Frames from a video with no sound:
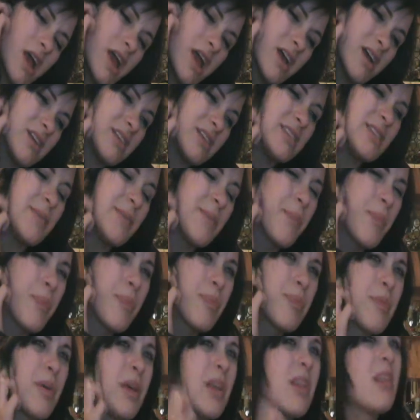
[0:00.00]
And...
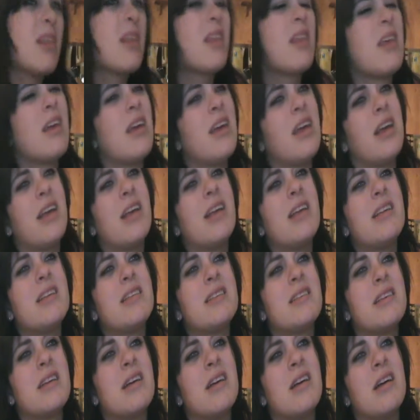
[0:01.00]
But the thing
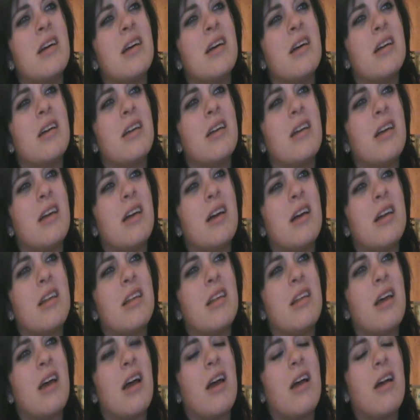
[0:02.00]
is,
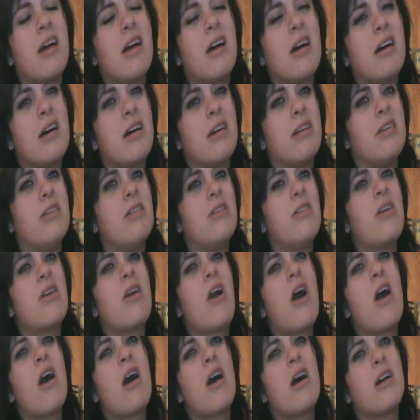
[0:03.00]
ah, you,
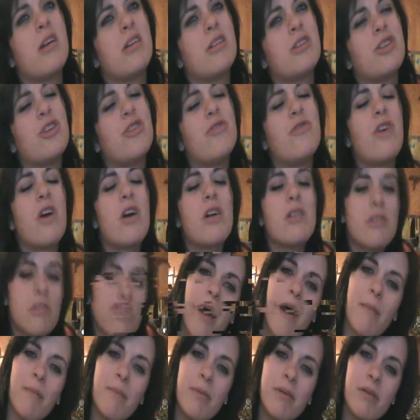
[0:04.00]
gosh, you've gone
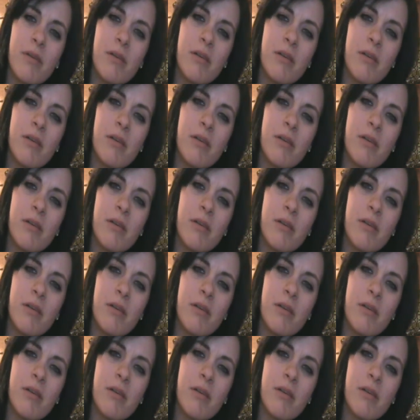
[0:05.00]
through